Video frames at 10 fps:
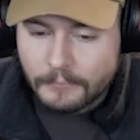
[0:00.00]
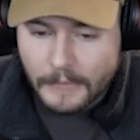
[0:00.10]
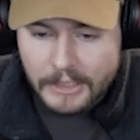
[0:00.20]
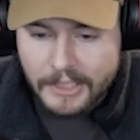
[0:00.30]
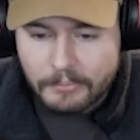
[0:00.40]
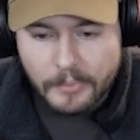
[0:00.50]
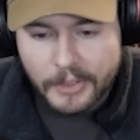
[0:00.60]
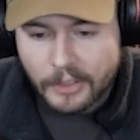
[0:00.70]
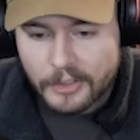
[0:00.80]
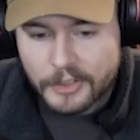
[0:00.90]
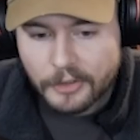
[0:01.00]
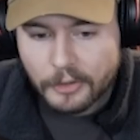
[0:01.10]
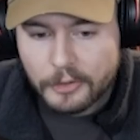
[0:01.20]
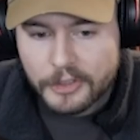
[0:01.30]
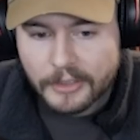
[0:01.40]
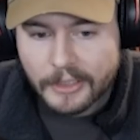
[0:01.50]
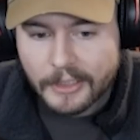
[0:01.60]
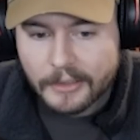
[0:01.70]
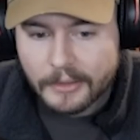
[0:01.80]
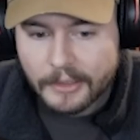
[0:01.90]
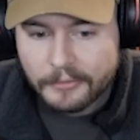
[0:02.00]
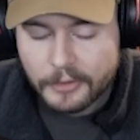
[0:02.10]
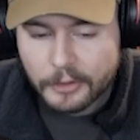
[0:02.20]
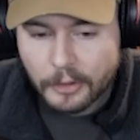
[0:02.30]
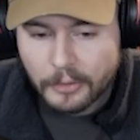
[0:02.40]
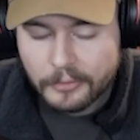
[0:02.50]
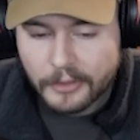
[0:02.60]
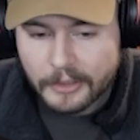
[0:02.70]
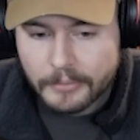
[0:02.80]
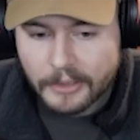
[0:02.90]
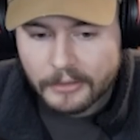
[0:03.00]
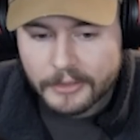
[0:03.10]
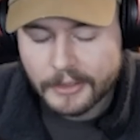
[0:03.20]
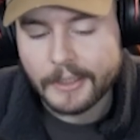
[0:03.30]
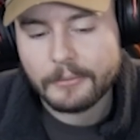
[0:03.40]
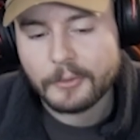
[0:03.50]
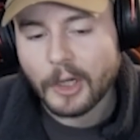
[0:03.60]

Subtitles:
Simply because, you know, usually if you go for that build, we all